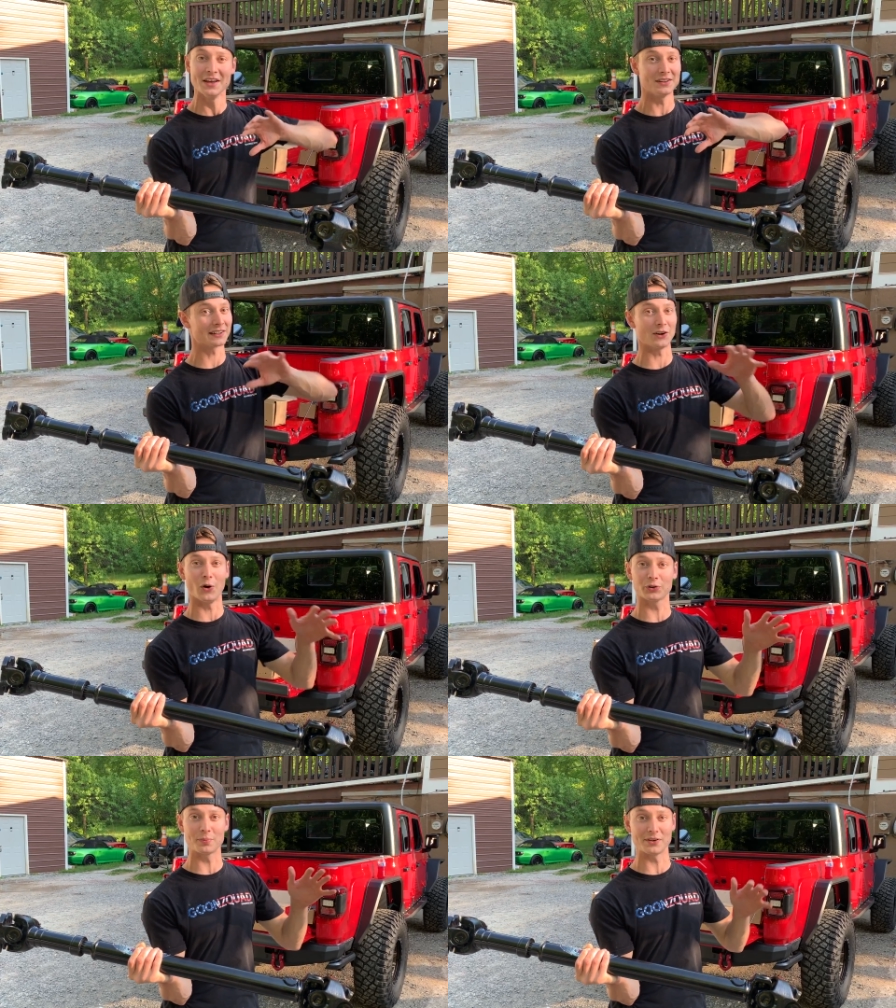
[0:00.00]
You get the
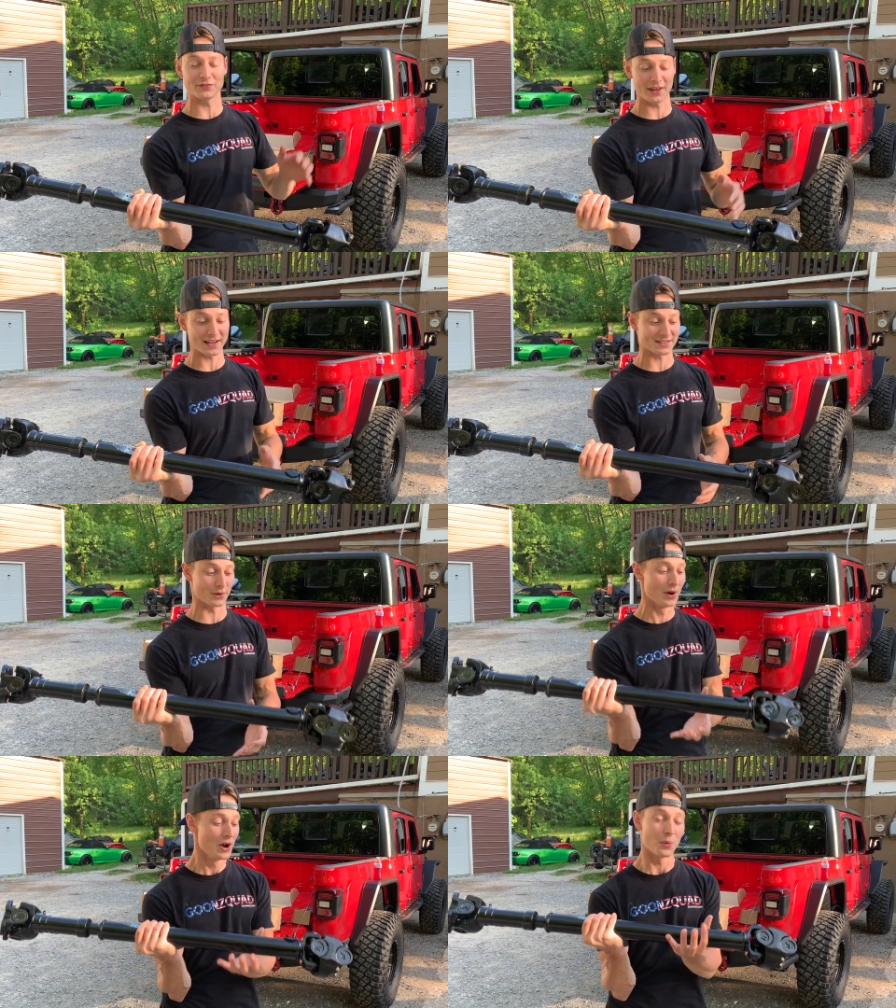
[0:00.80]
ultimate flex, so
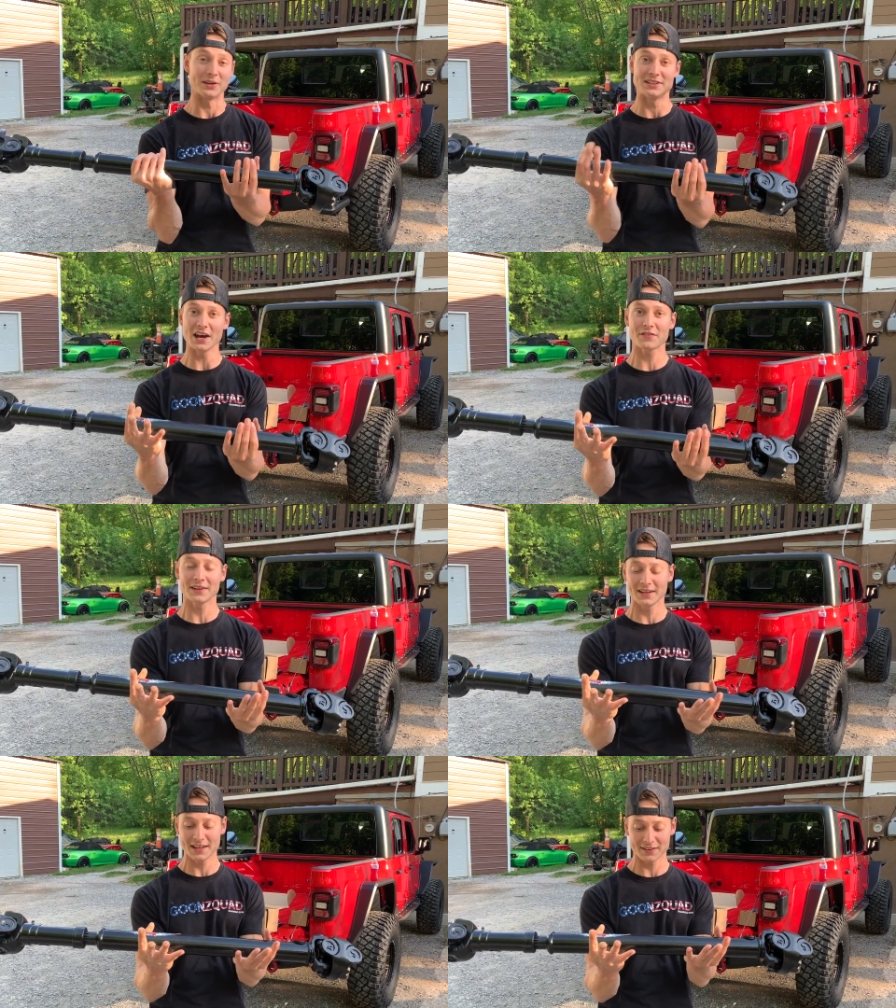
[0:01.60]
we
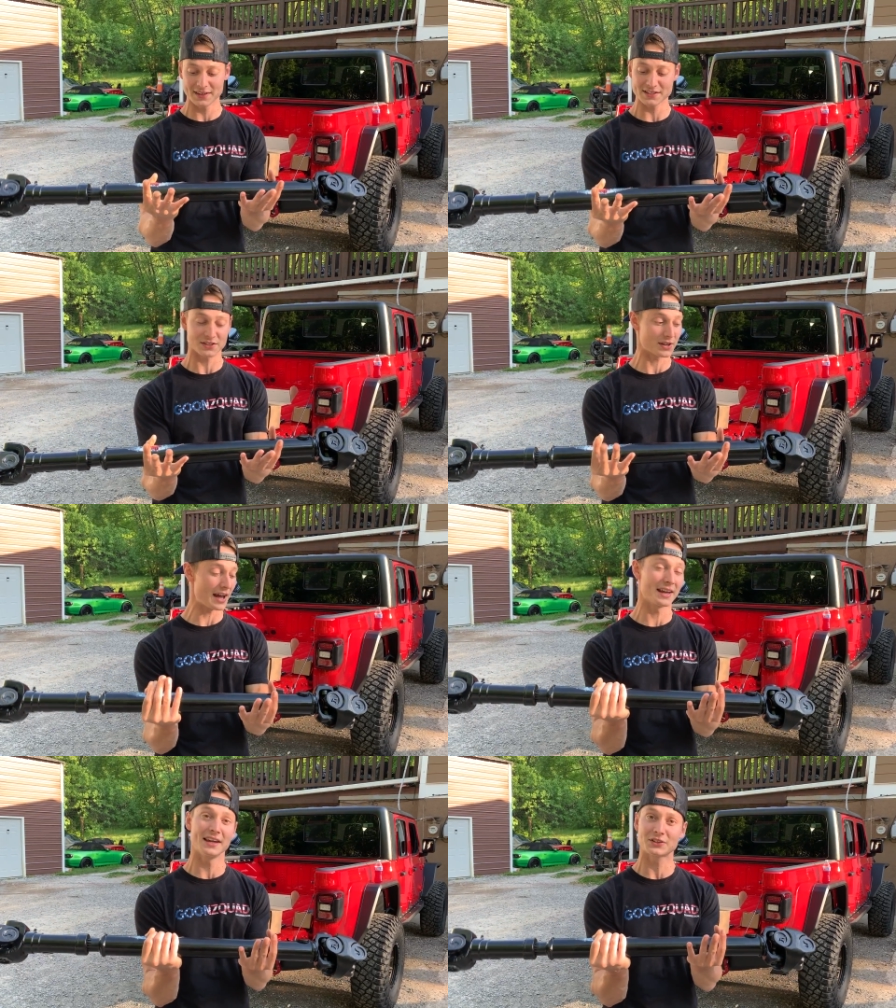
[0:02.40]
definitely needed this to
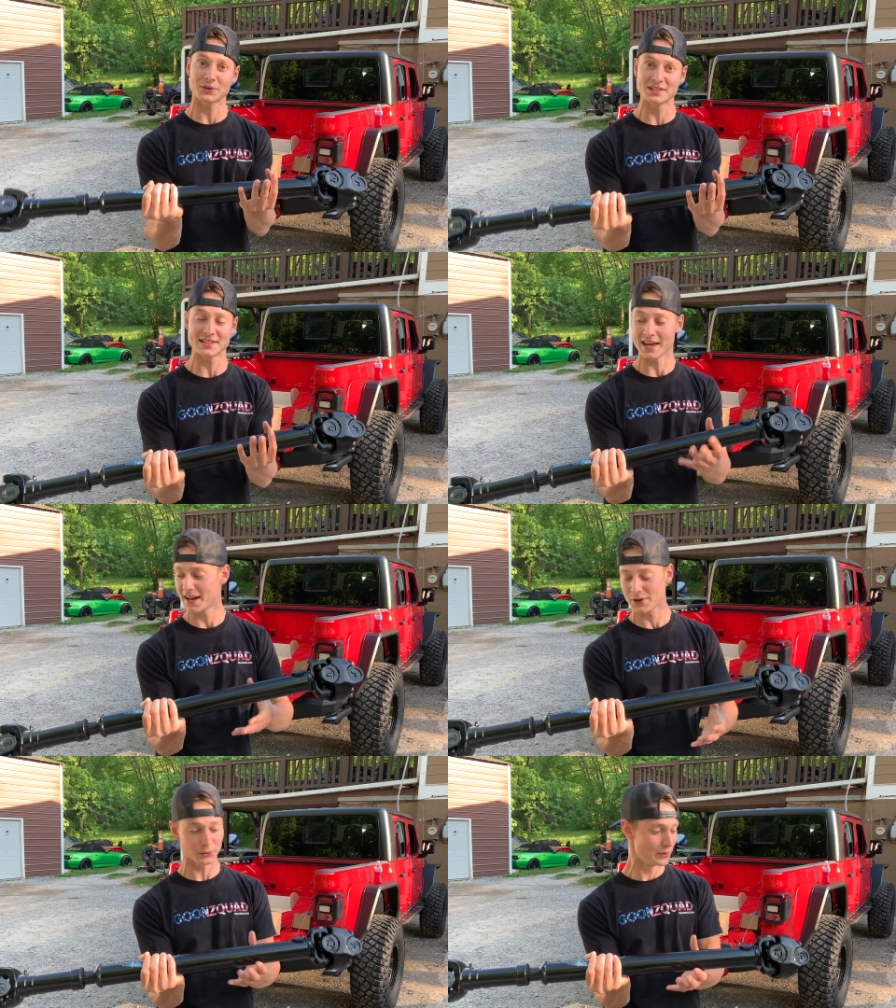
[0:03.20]
kind of increase that
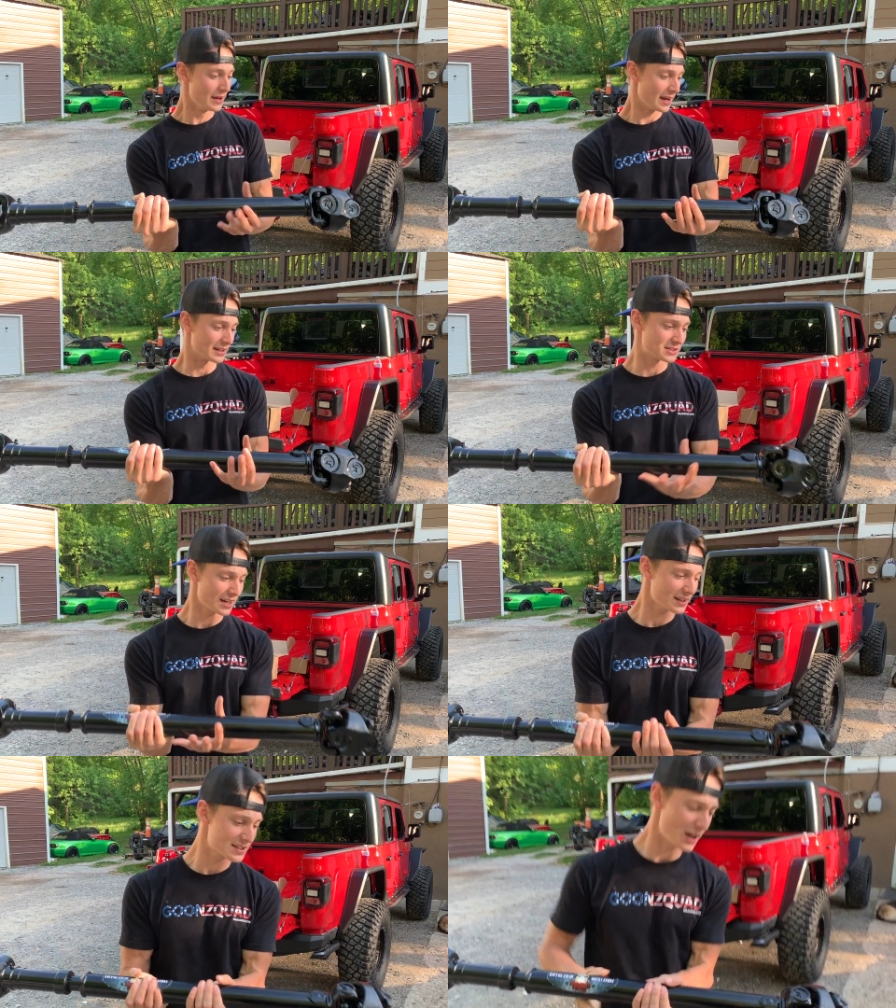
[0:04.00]
angle. And check this